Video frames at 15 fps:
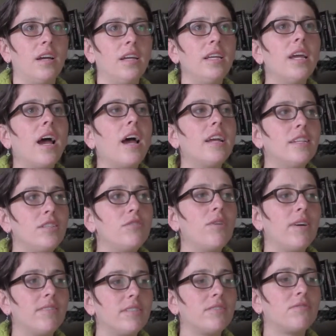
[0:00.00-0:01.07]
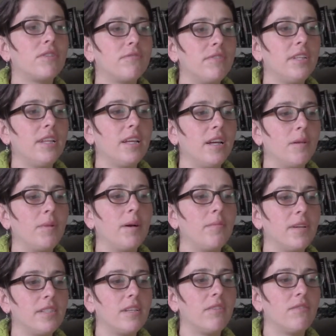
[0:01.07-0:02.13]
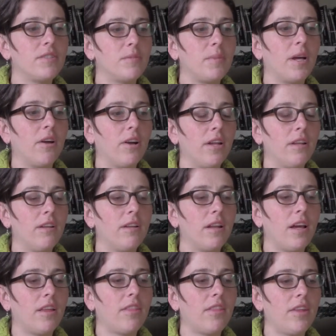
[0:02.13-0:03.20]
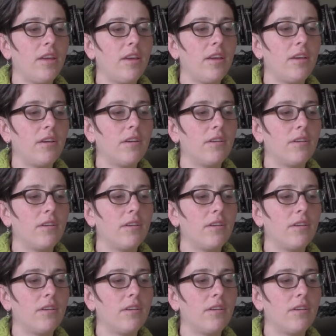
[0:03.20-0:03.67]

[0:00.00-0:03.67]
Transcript: Yeah, I do have a different feeling about myself as a parent. I think